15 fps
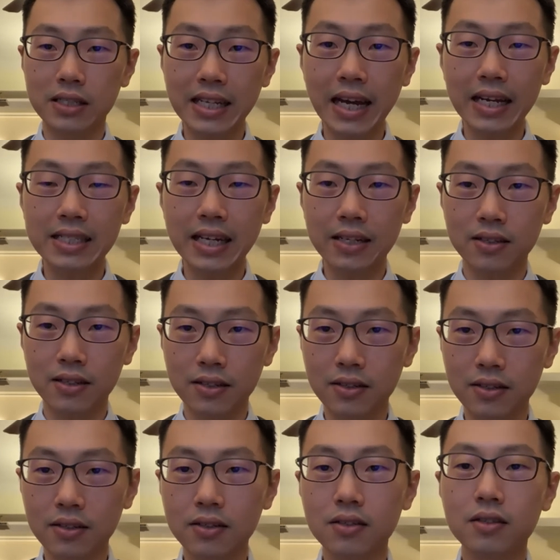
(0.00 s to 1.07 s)
tech sector.
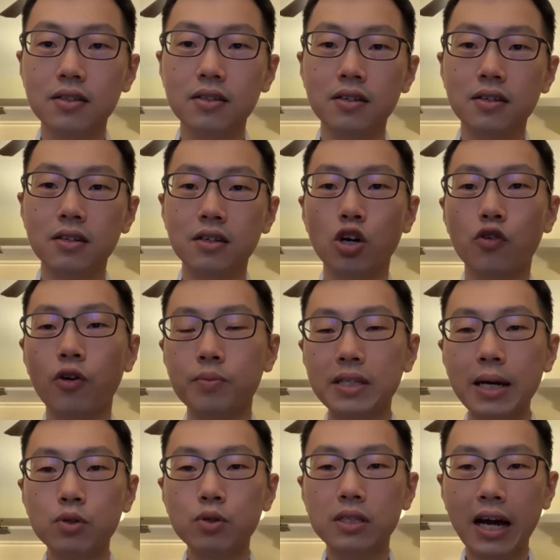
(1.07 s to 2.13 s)
From
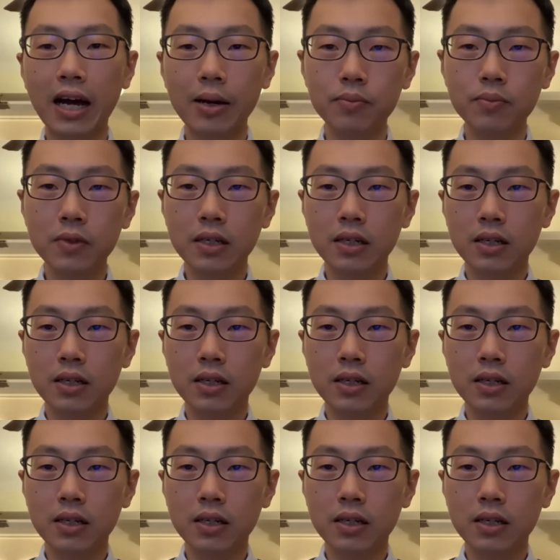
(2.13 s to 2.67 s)
time to time,